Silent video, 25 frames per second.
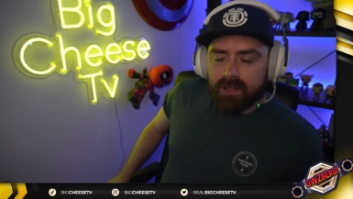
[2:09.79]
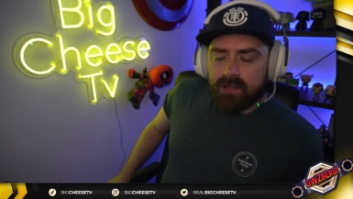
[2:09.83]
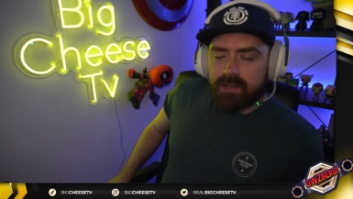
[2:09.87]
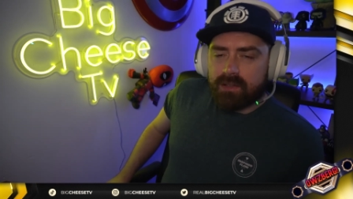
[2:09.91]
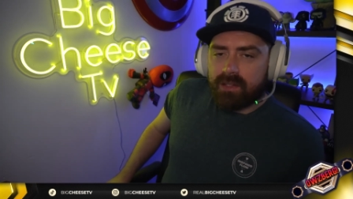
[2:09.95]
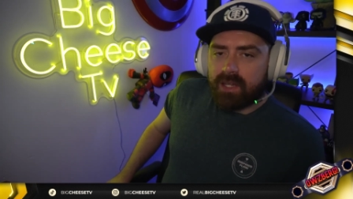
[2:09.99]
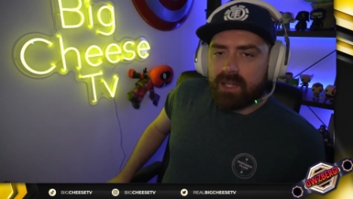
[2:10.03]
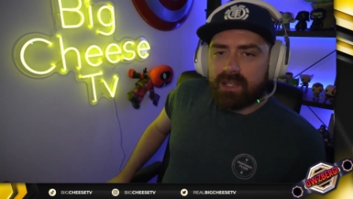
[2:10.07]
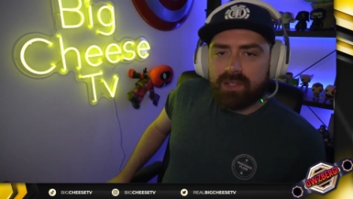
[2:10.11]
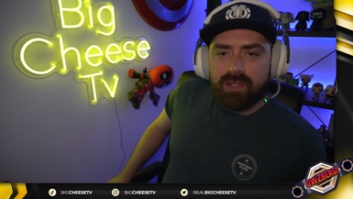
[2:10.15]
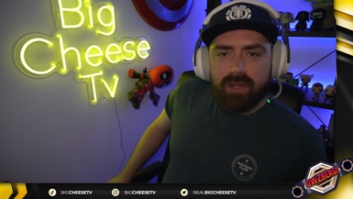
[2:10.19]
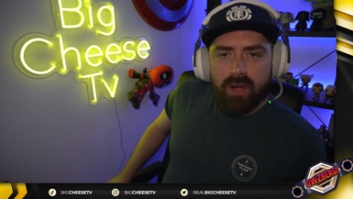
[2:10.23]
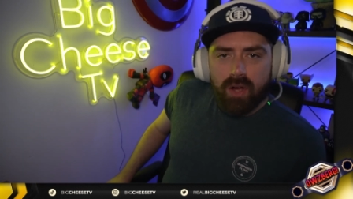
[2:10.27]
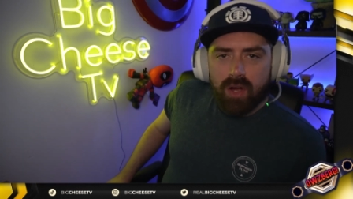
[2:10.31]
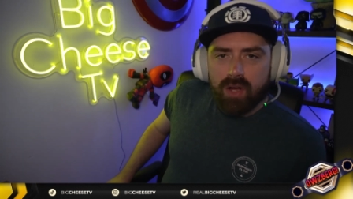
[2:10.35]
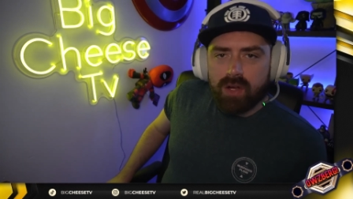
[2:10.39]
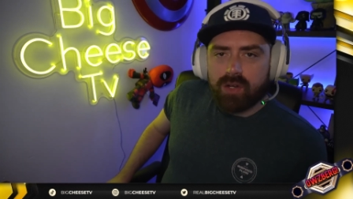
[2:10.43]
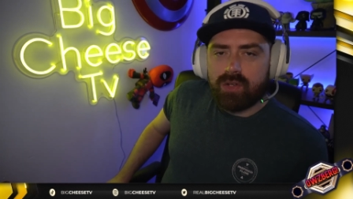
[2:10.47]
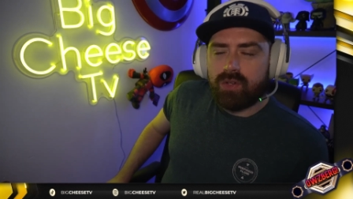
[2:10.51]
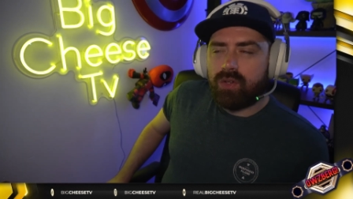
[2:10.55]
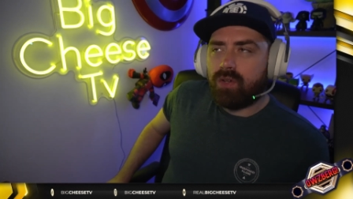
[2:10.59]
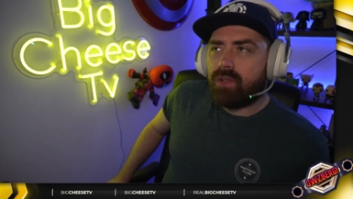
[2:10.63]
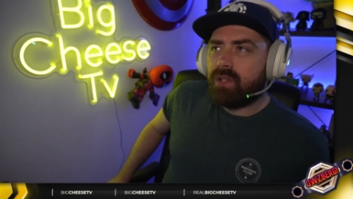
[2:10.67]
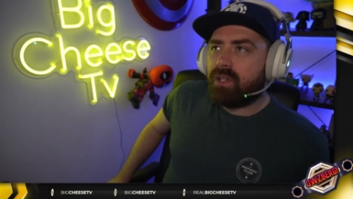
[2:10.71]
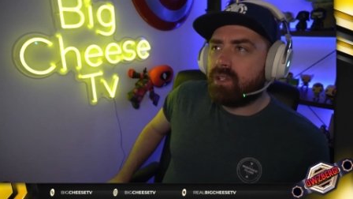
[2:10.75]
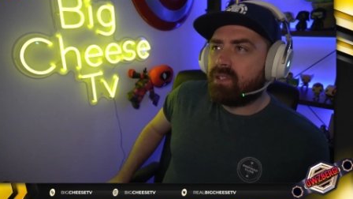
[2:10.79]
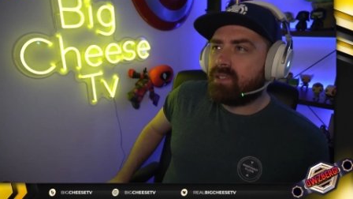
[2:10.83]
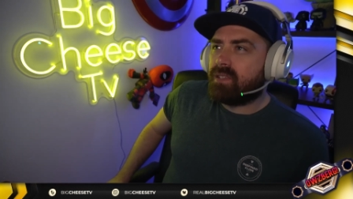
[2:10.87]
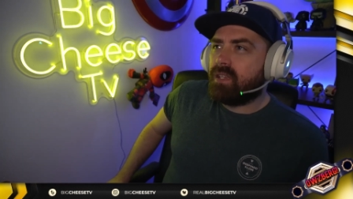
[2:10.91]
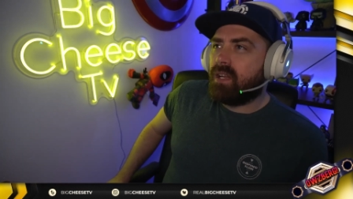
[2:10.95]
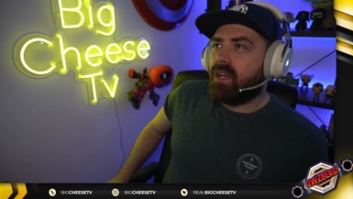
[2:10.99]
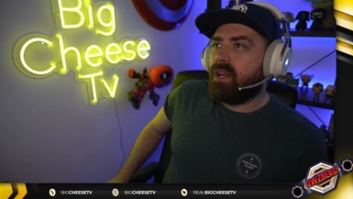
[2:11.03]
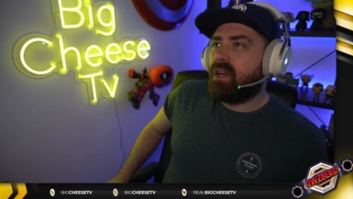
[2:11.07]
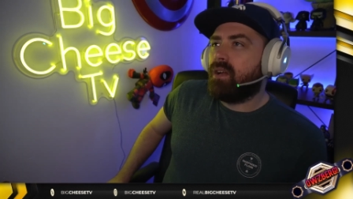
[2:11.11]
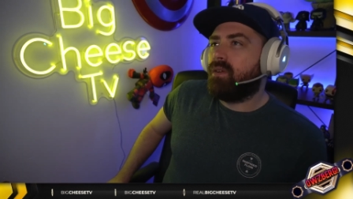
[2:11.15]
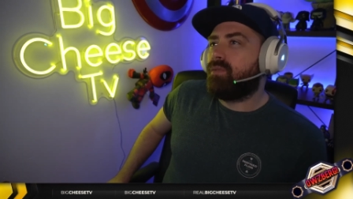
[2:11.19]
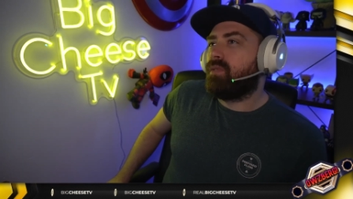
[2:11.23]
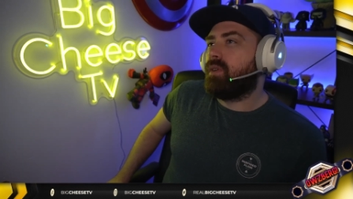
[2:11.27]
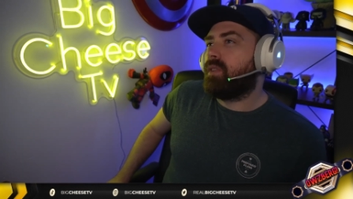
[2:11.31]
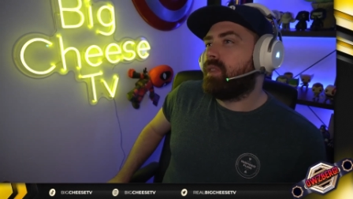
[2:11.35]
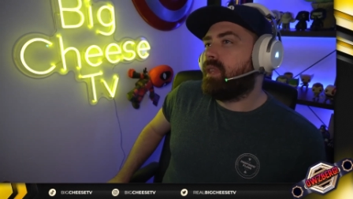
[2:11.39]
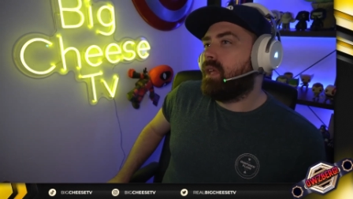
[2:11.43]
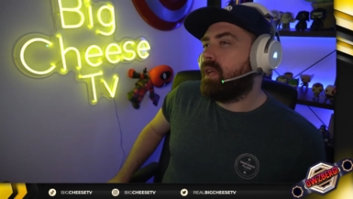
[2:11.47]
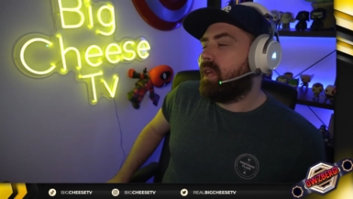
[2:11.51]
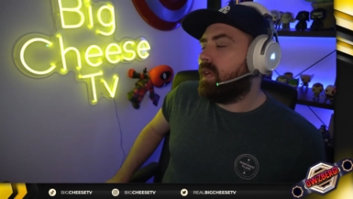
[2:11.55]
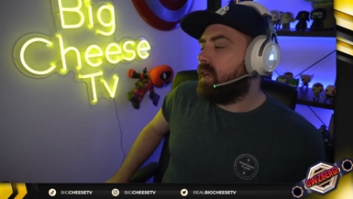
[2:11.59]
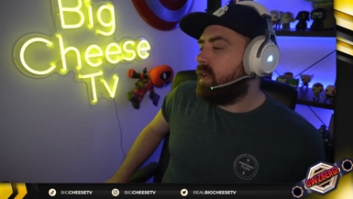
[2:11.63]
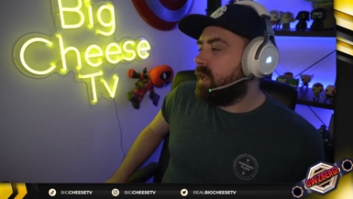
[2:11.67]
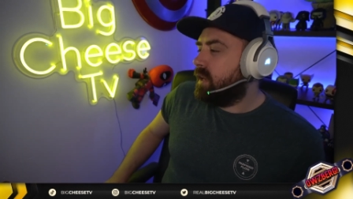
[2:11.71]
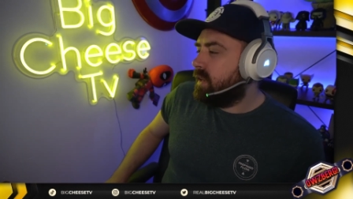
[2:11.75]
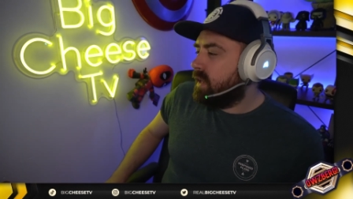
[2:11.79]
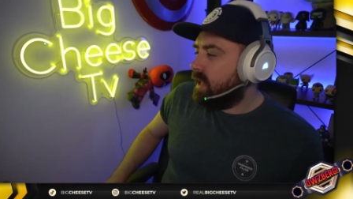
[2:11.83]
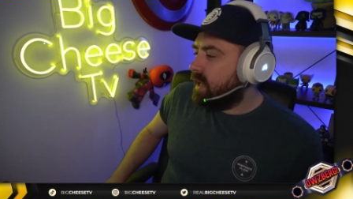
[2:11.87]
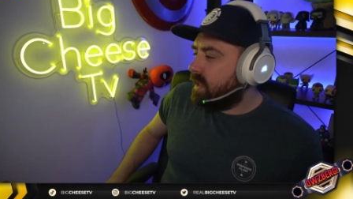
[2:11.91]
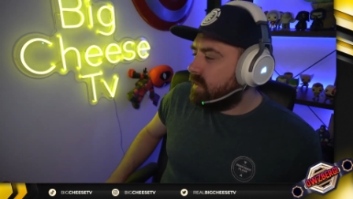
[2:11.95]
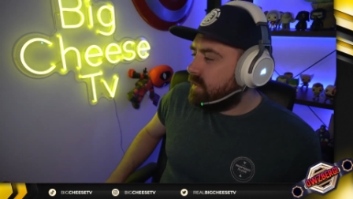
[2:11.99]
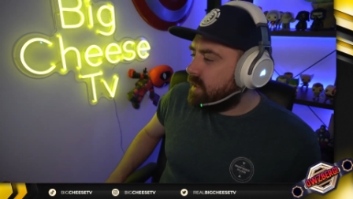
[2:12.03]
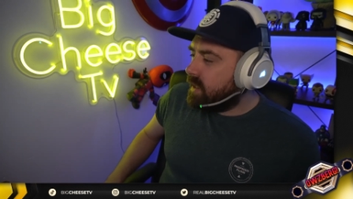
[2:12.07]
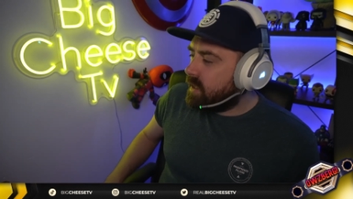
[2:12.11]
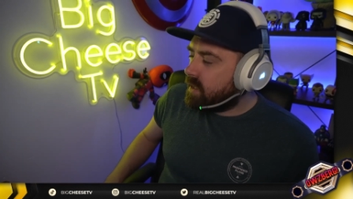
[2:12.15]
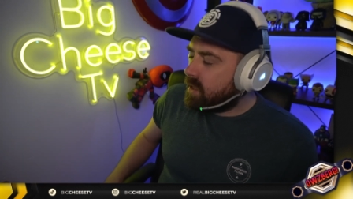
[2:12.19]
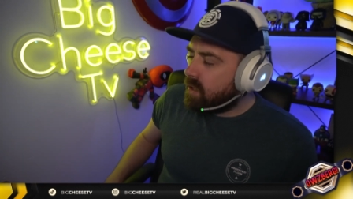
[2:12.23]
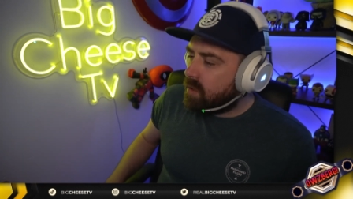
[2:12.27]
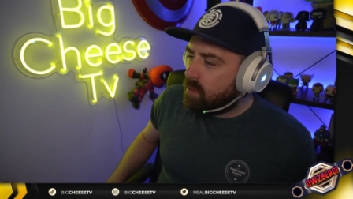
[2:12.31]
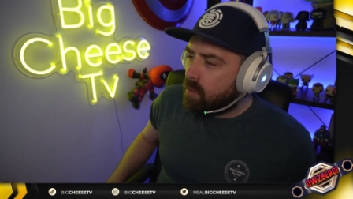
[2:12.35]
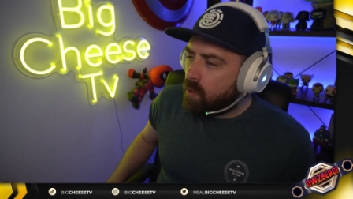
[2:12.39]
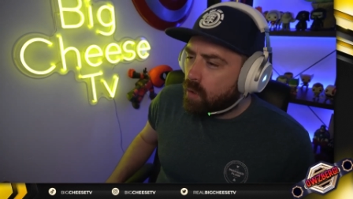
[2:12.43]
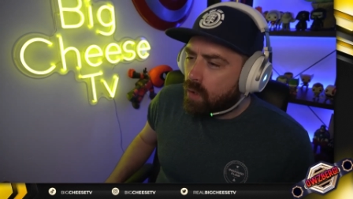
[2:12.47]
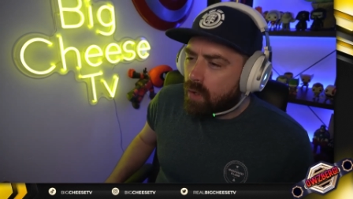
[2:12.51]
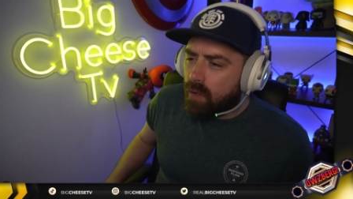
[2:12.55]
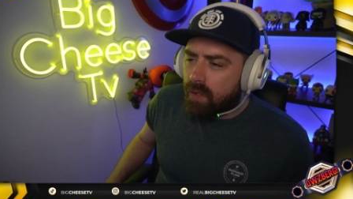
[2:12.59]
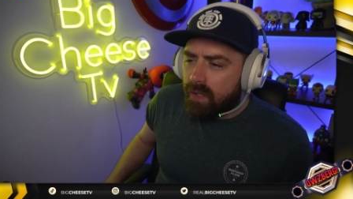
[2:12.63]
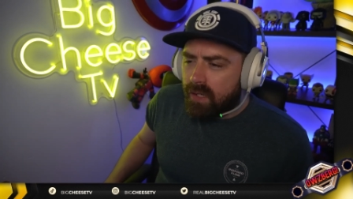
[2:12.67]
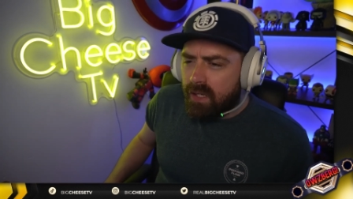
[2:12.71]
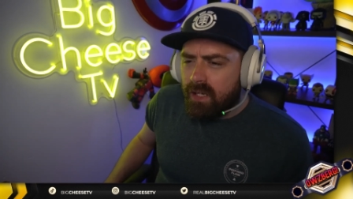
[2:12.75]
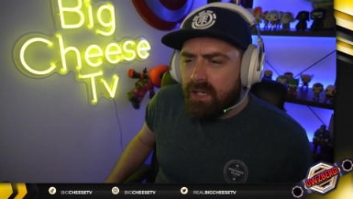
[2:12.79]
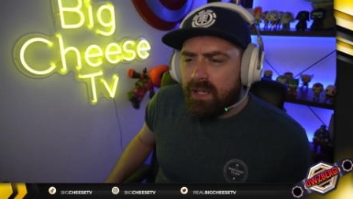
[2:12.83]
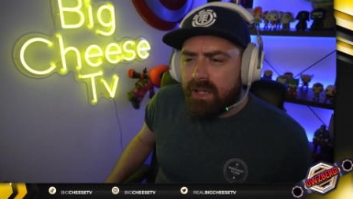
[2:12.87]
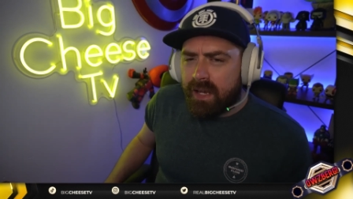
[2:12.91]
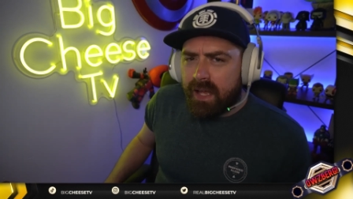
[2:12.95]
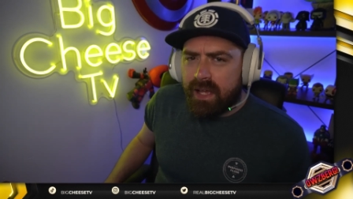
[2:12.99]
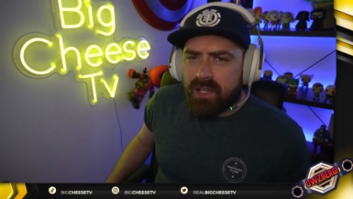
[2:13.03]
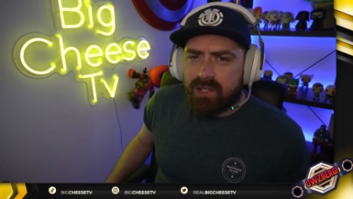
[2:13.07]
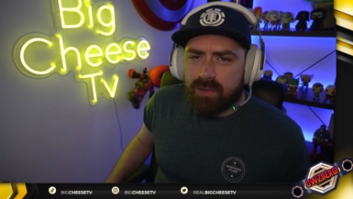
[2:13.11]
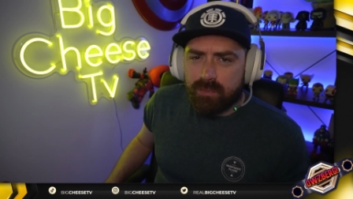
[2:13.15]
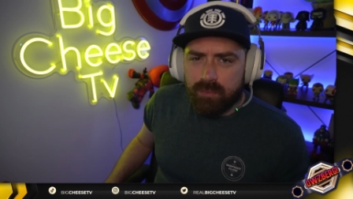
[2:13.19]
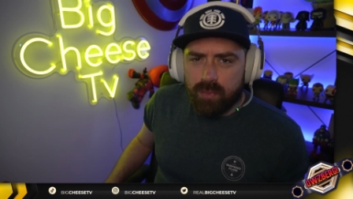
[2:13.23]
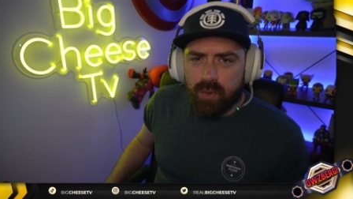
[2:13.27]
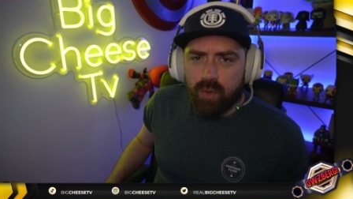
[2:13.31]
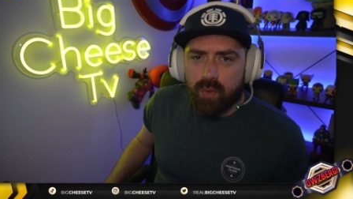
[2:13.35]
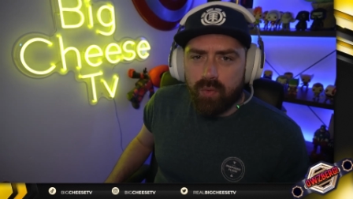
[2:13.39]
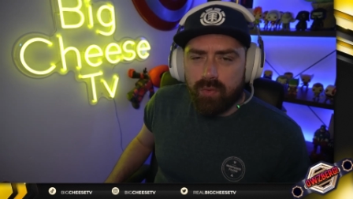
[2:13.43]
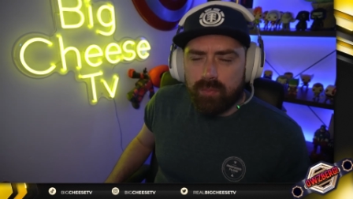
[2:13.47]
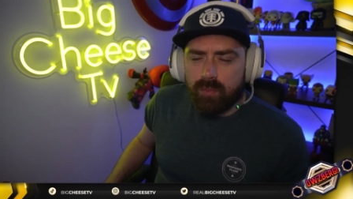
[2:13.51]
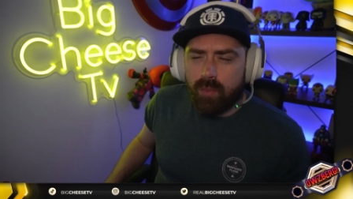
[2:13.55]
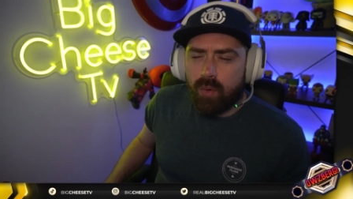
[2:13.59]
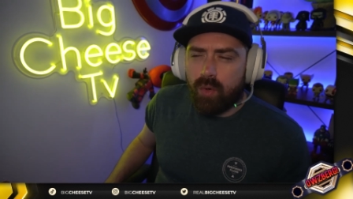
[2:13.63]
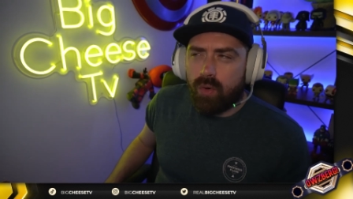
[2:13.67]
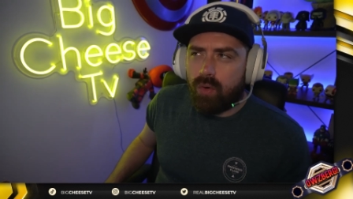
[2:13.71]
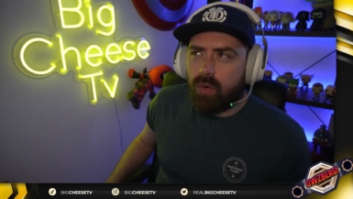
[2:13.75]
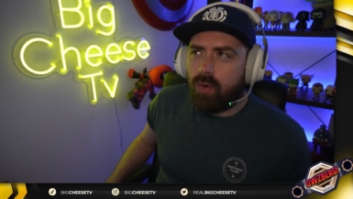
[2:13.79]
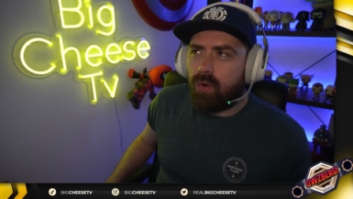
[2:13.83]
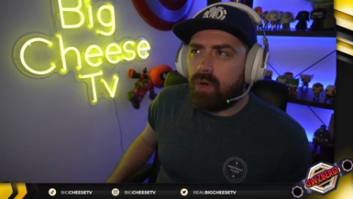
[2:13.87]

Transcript: TikTok and all this stuff, and they and they, and they go, "Oh, eat less, move more."